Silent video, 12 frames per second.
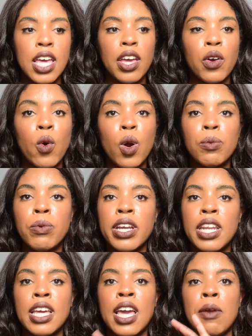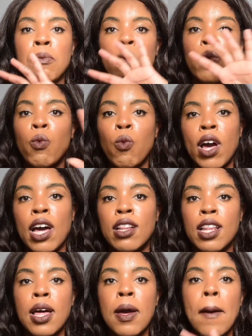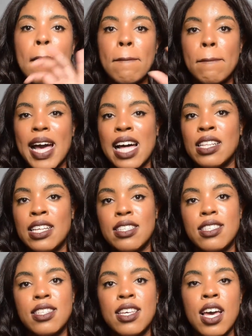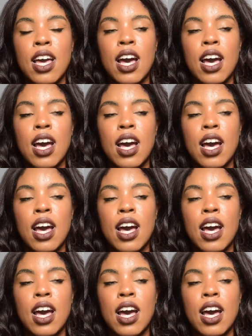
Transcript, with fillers: incorporating a more well balanced